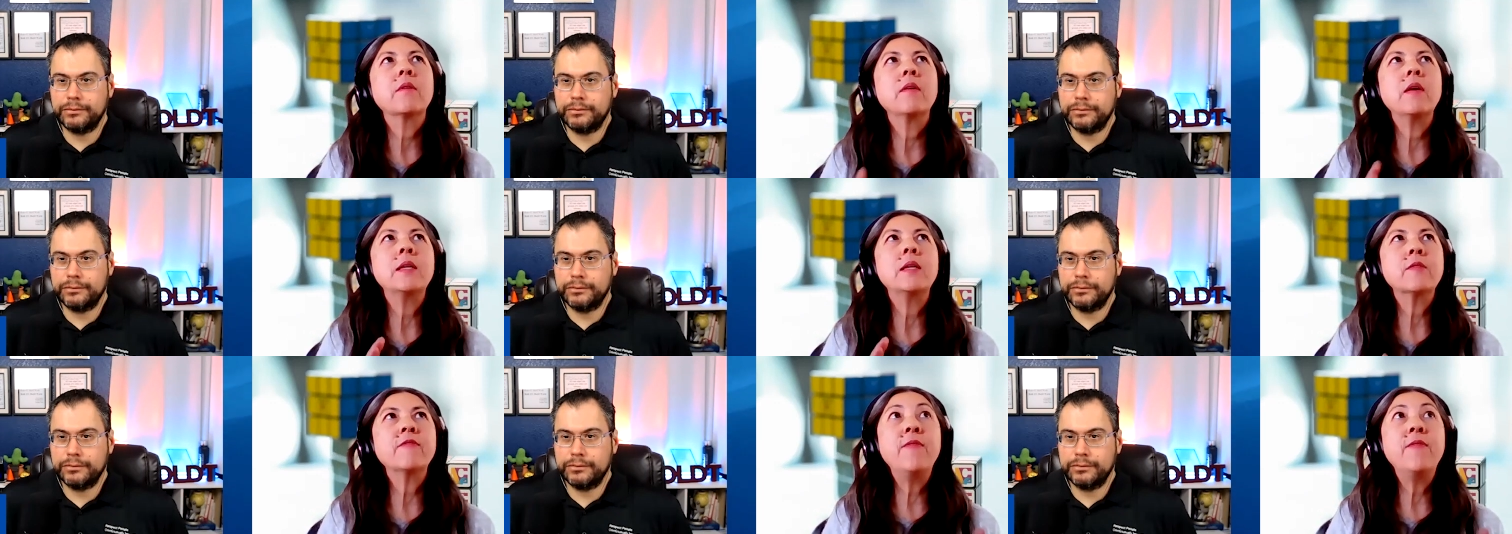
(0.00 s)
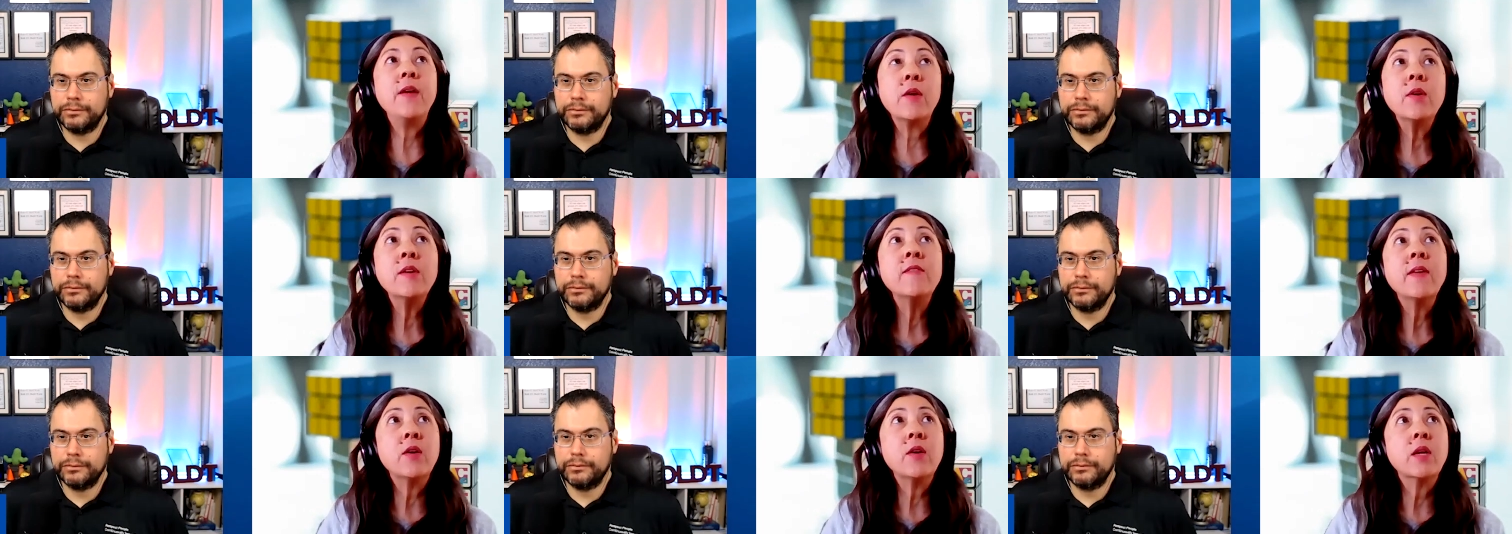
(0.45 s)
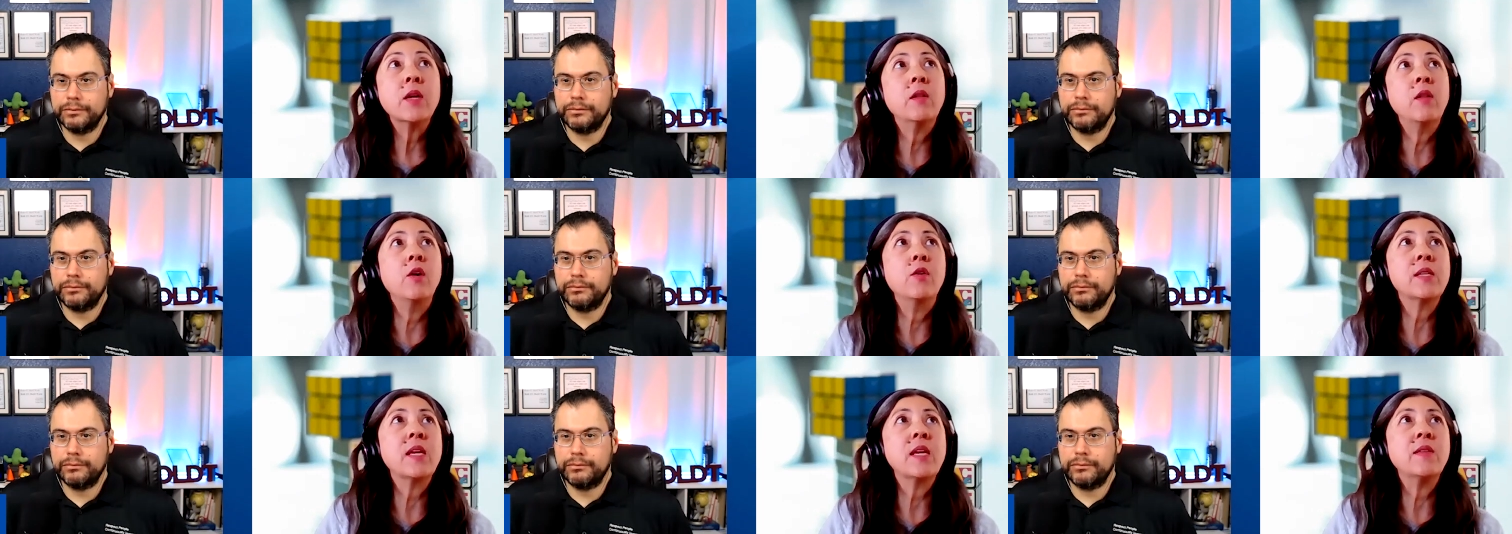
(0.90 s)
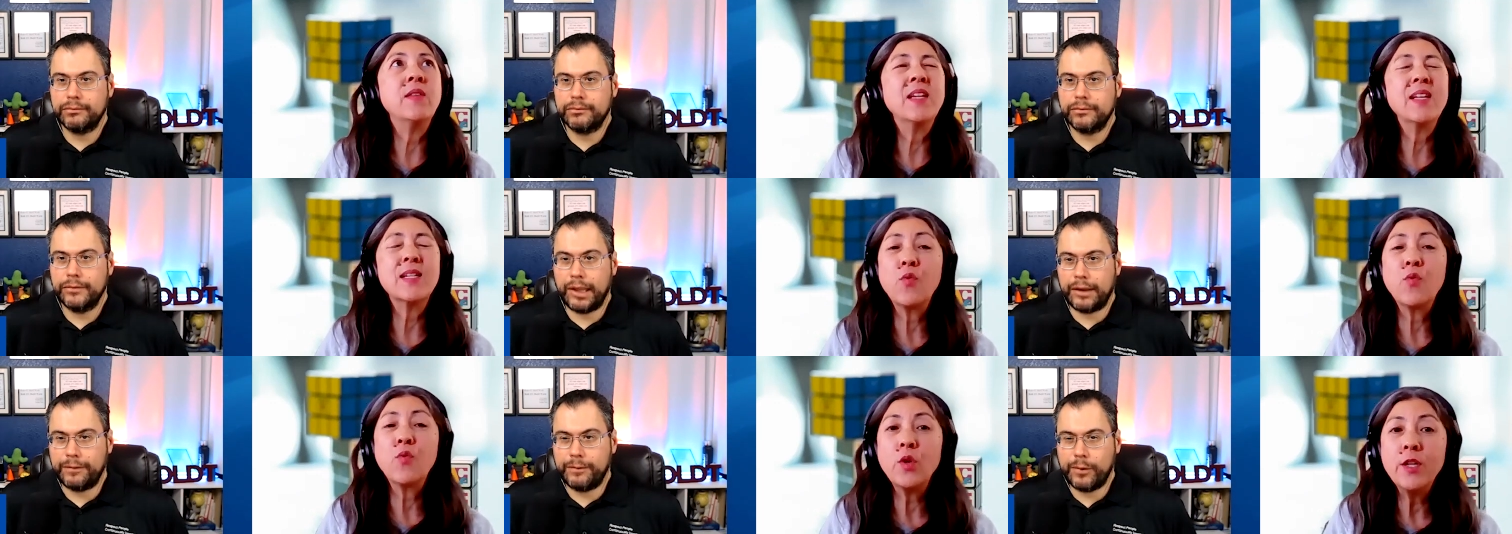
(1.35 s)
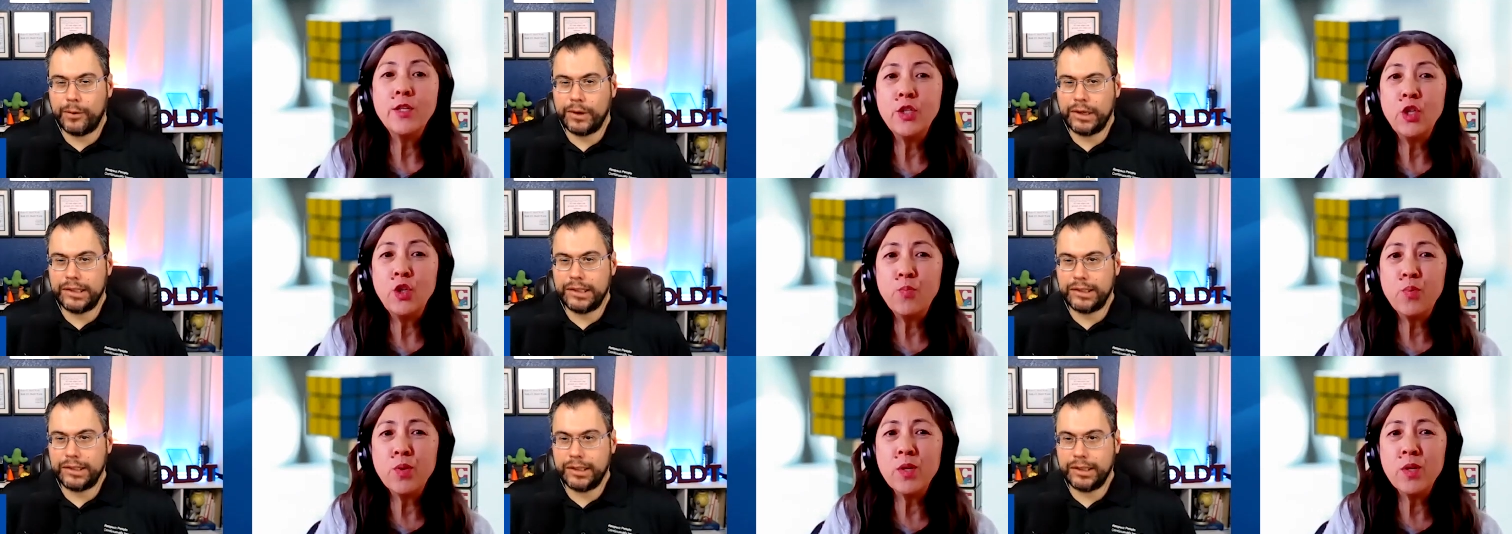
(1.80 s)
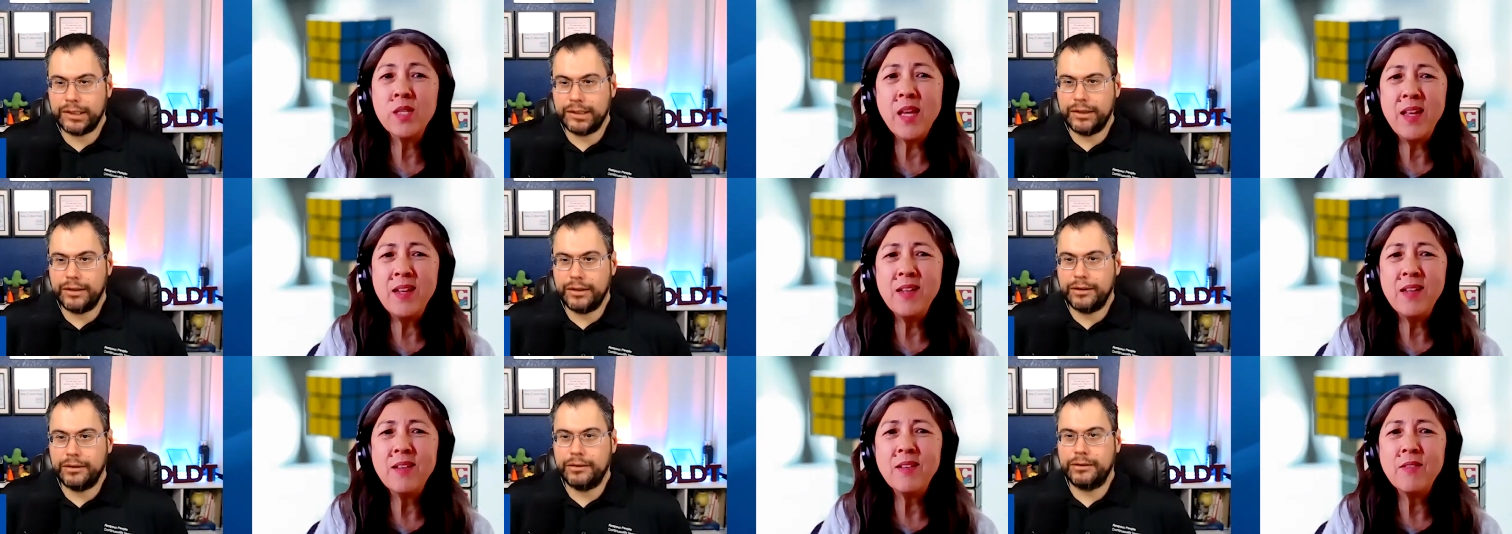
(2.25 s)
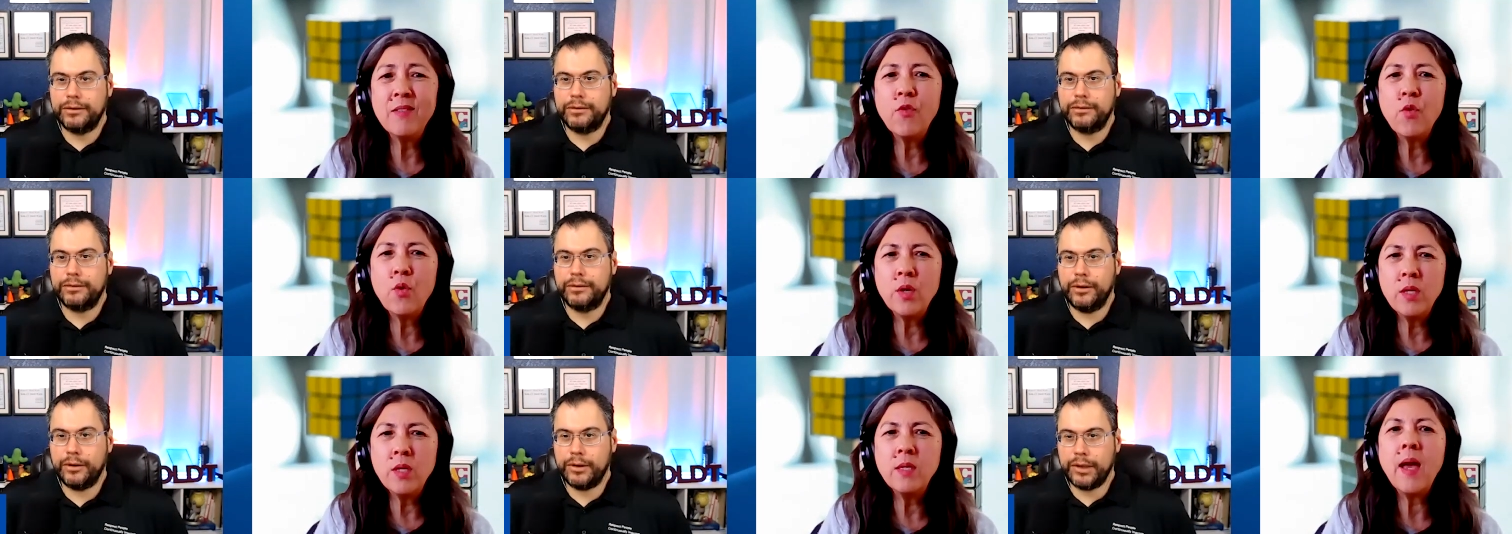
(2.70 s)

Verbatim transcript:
Speaker 1: it's very very close i think it's like 42 percent 40 okay.